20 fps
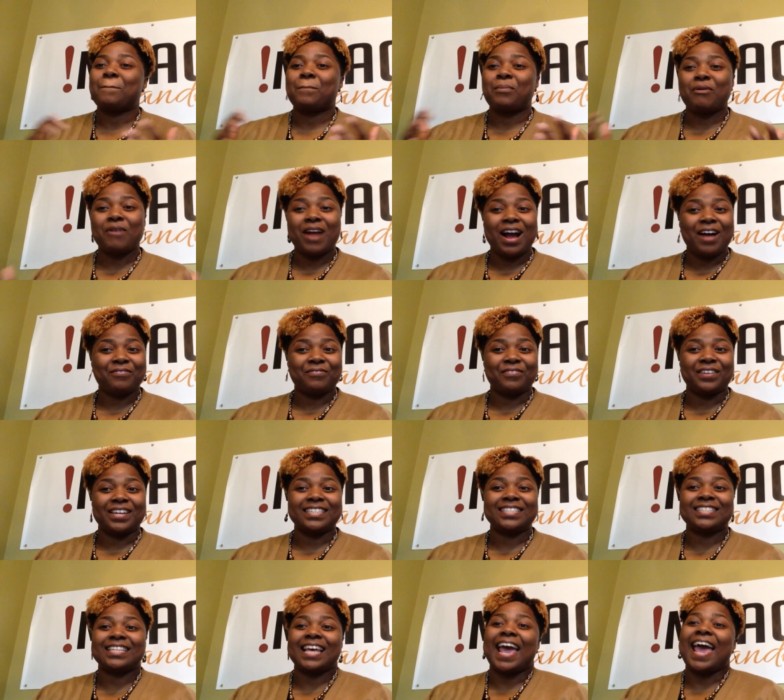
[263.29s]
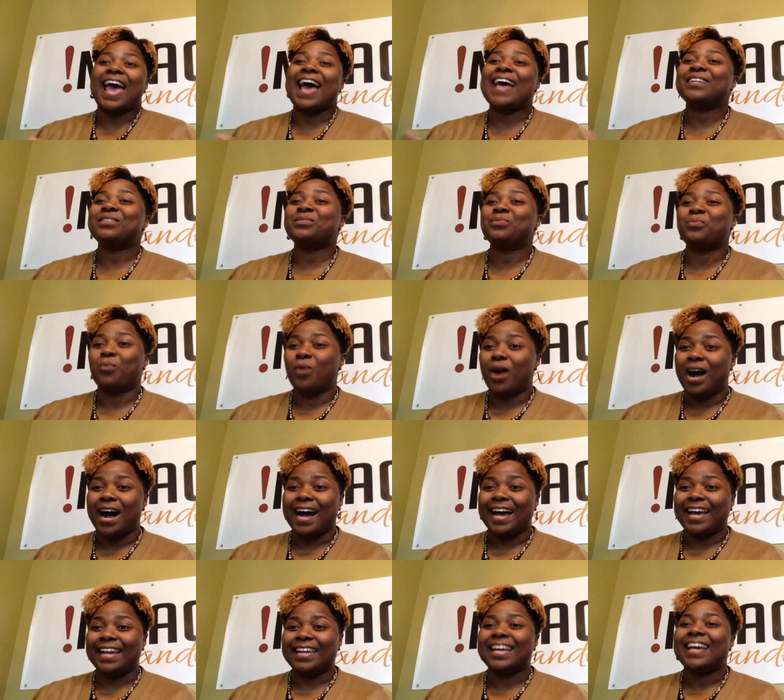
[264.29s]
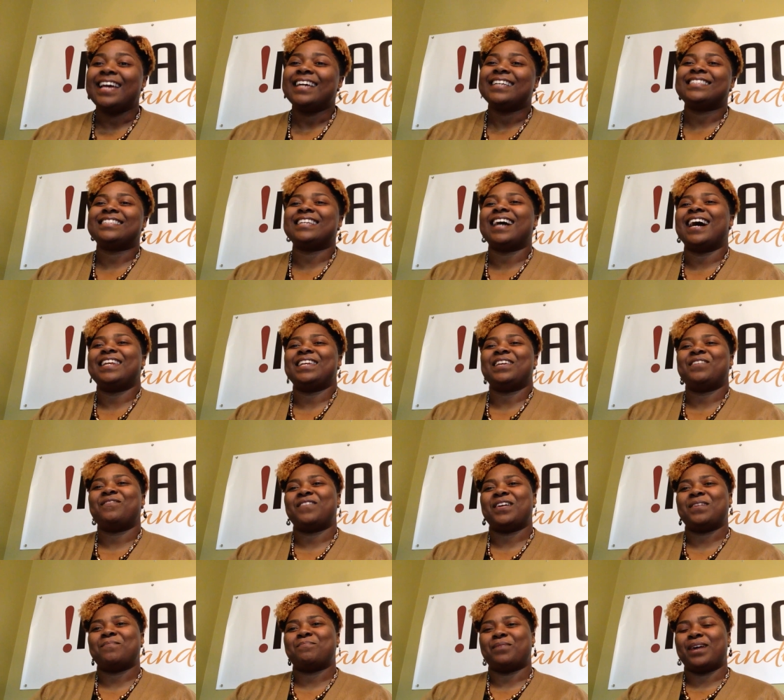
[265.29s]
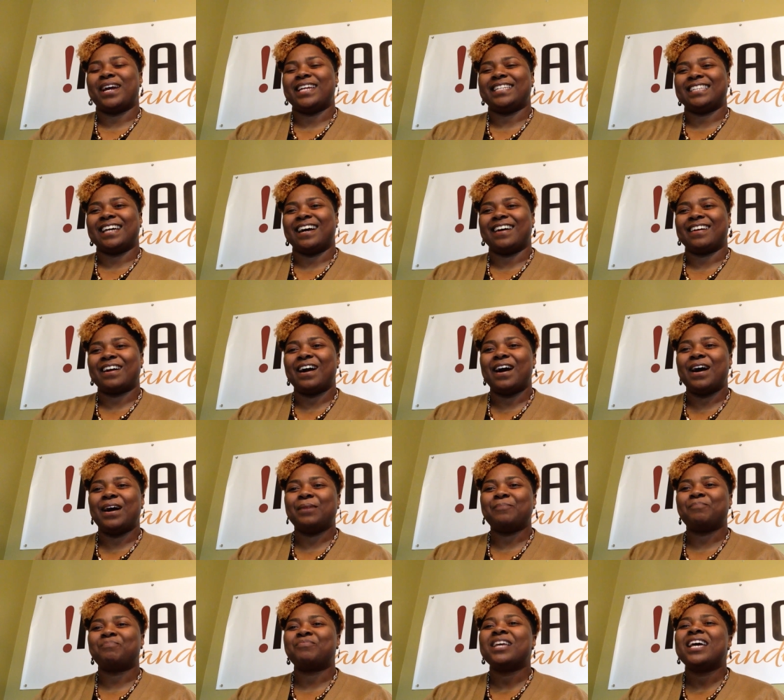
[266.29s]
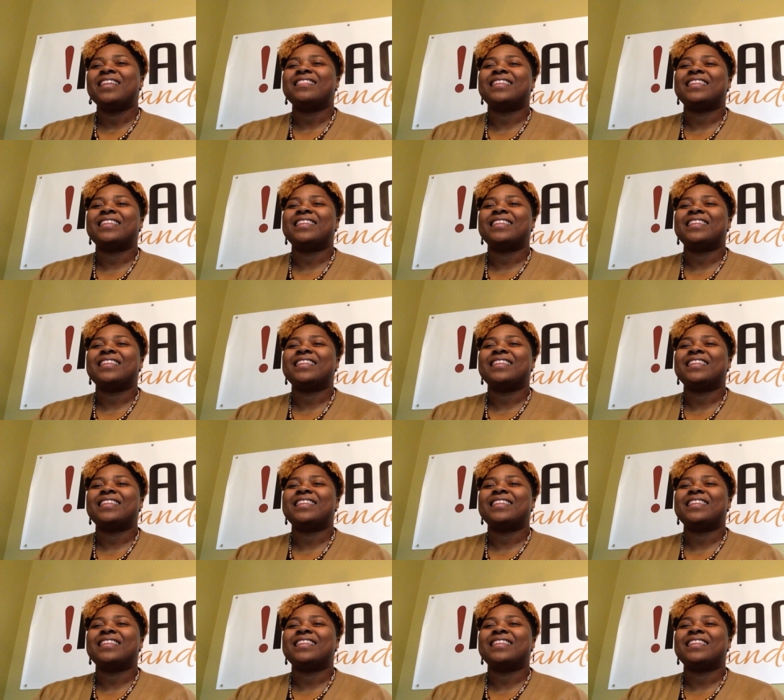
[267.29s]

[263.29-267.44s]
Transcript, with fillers: profits and wine.eventbrite.com.